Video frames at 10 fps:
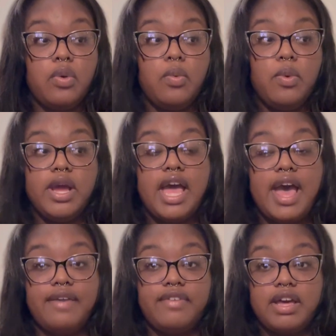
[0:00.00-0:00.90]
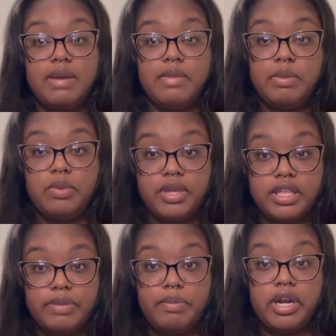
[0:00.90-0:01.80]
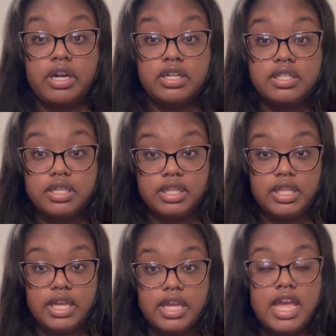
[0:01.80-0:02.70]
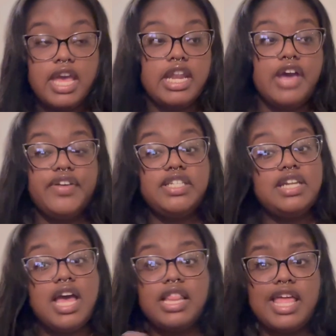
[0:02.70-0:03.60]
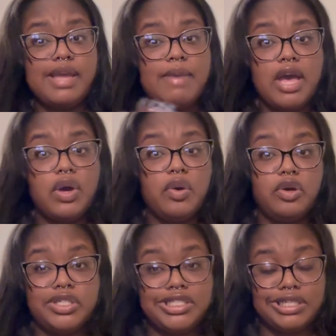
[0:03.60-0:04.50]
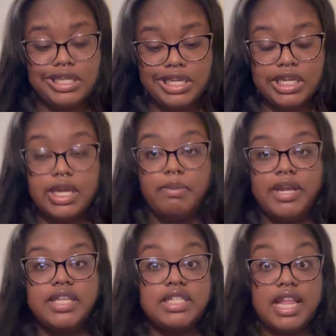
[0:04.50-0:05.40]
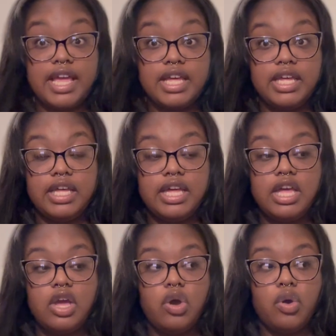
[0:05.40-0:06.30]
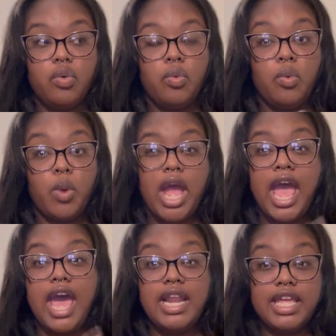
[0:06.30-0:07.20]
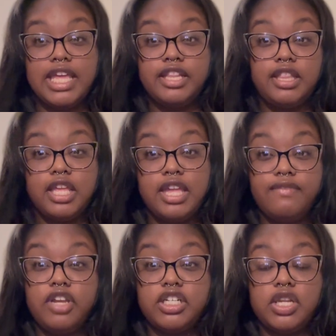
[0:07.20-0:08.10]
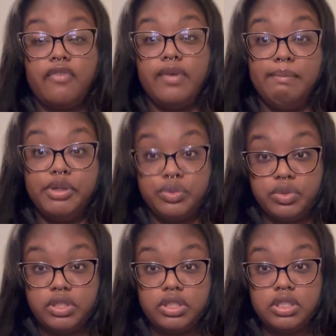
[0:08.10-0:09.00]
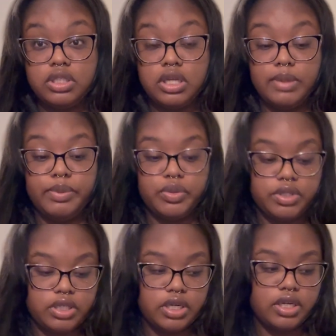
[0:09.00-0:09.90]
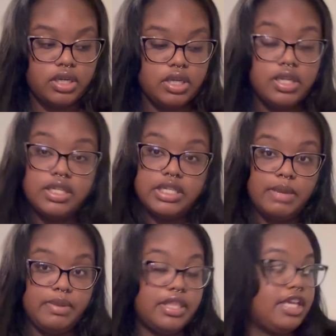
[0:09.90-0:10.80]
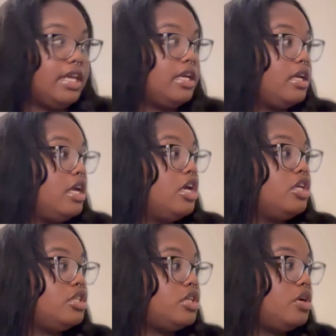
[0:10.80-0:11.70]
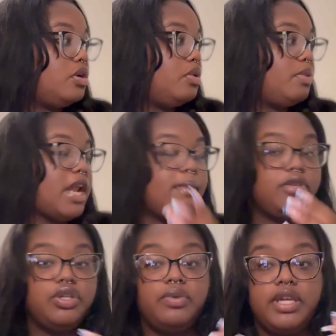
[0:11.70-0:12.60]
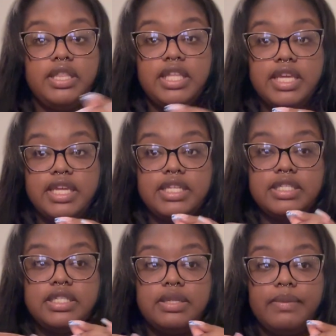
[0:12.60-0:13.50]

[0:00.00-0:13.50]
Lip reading: what I've come up with personally. Now, it's not like my whole shadig, but it's like a how to give yourself a booster type of thing. So when I'm doing these